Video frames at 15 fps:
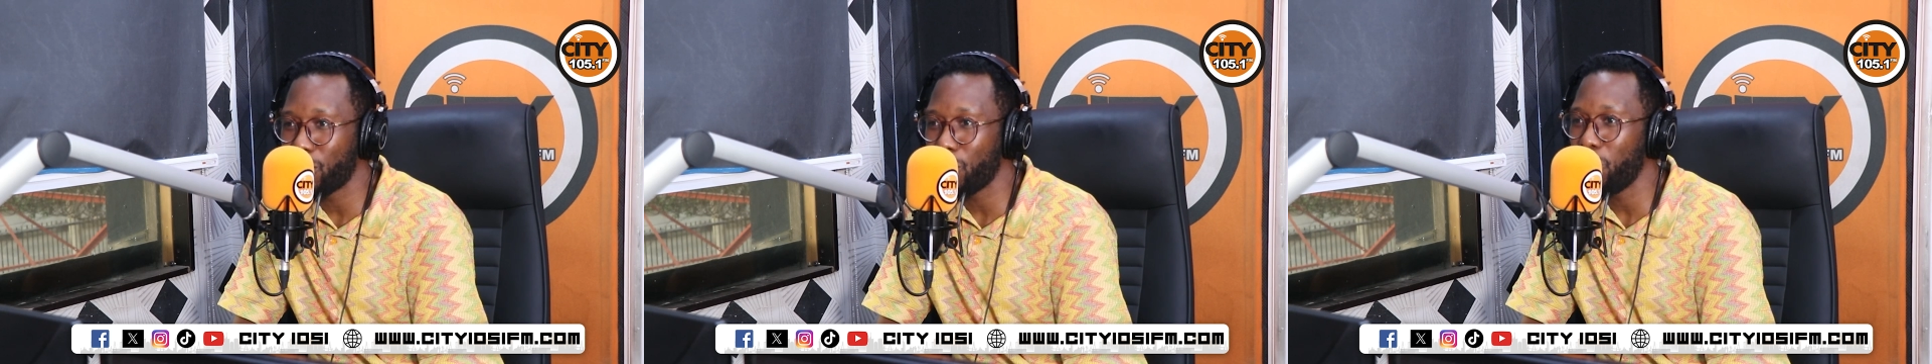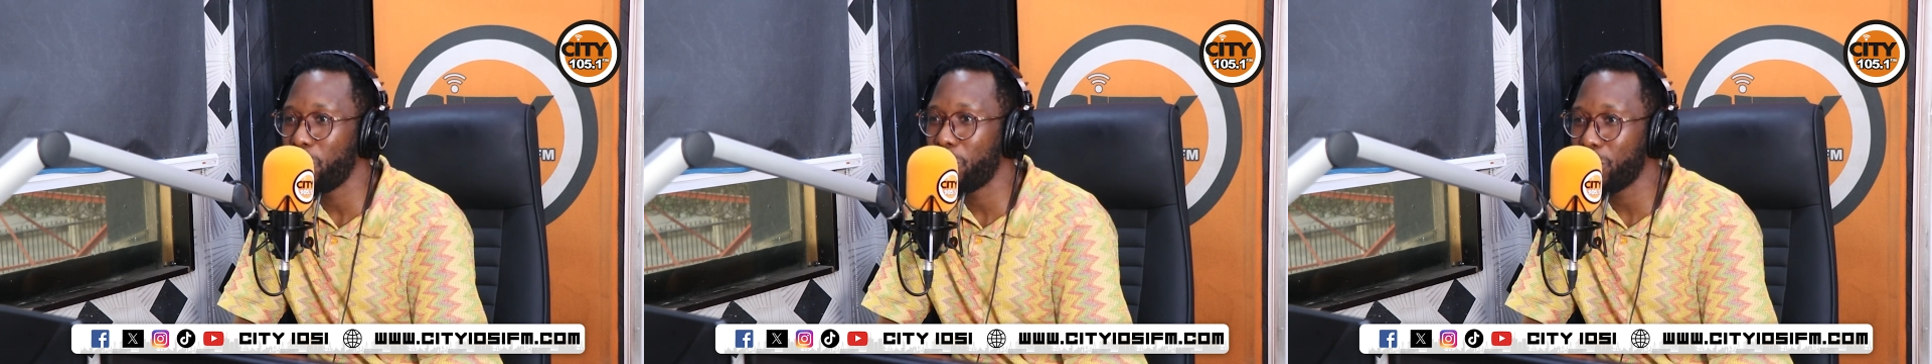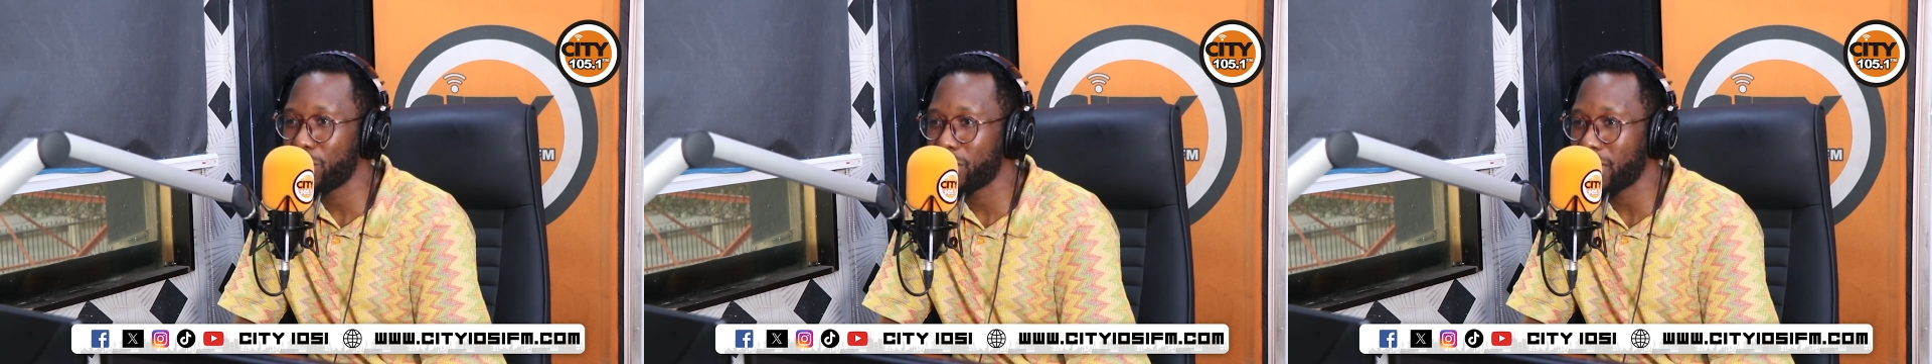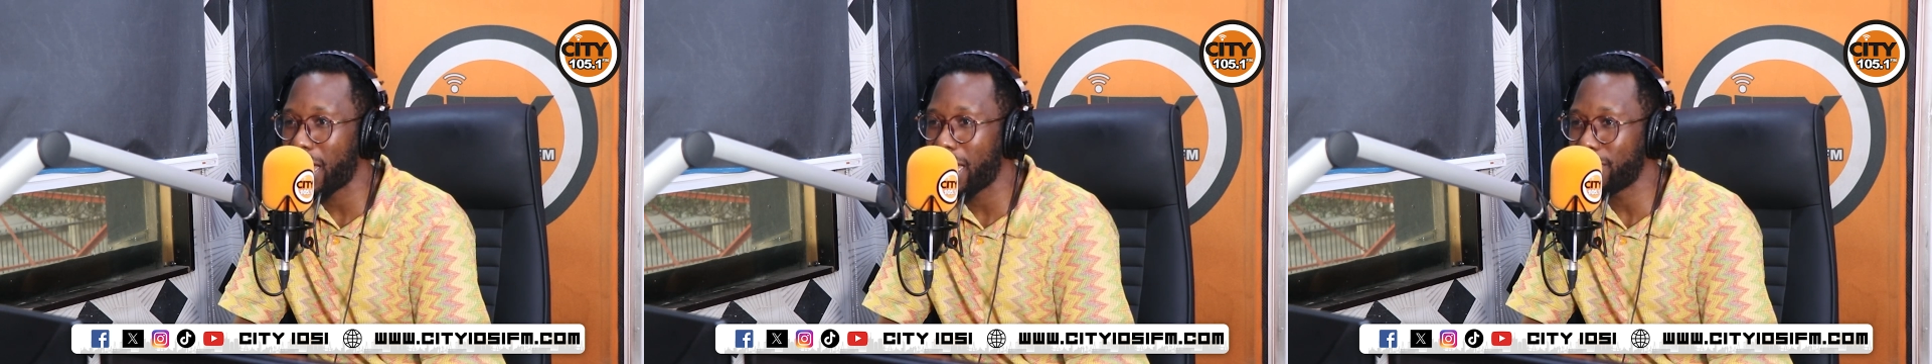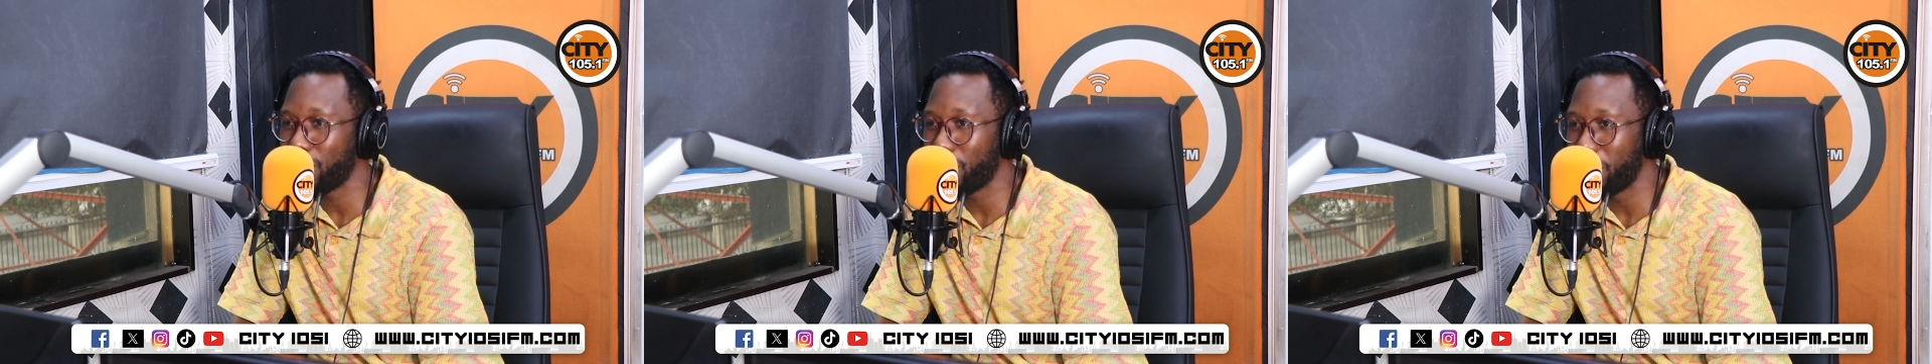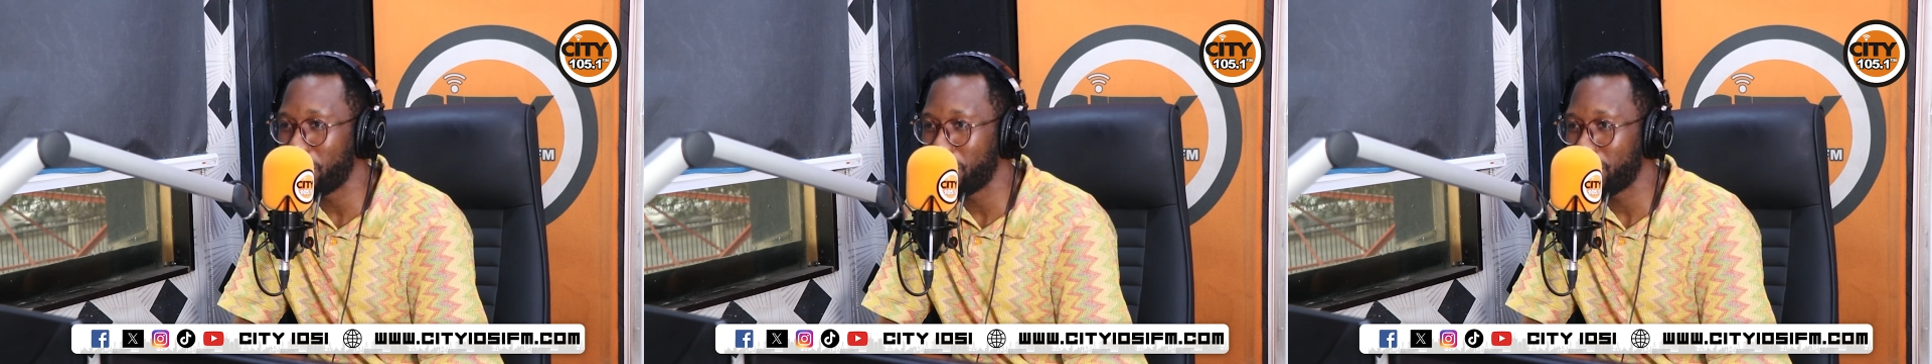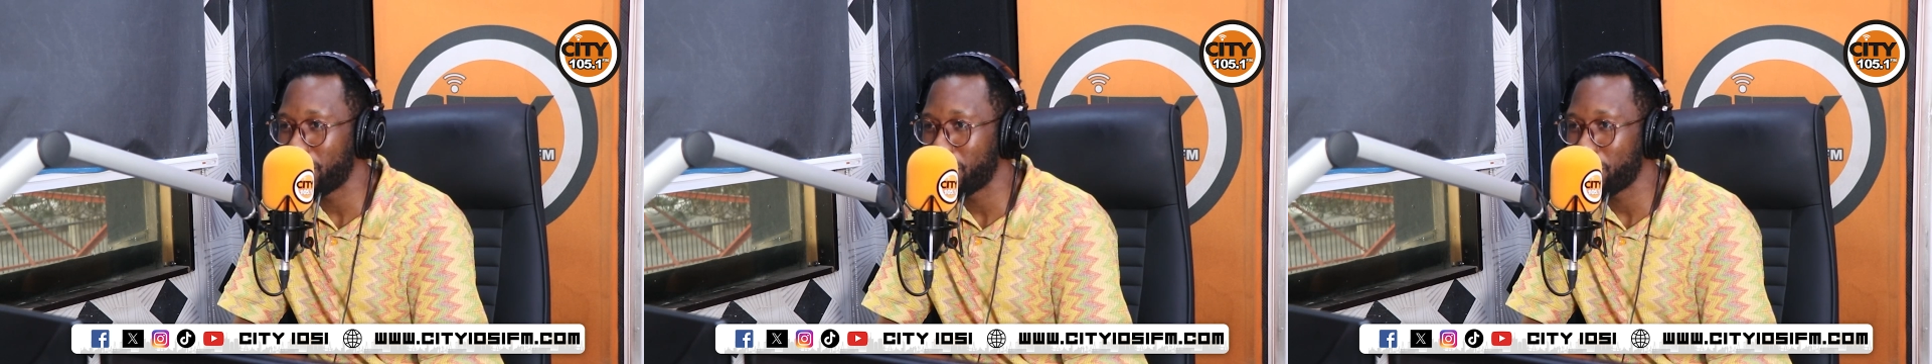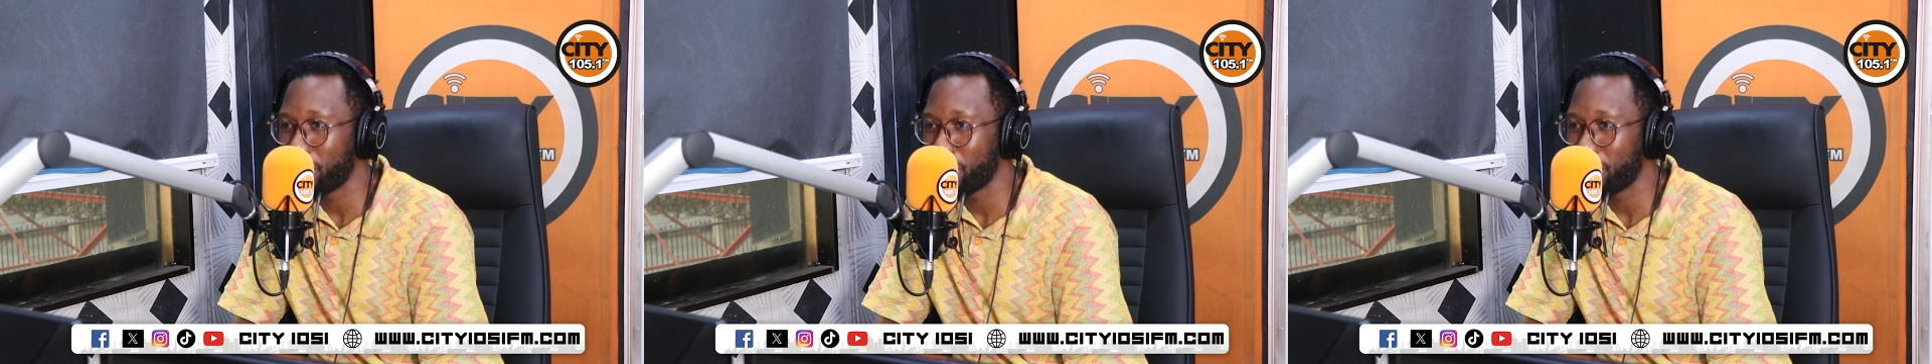global stardom,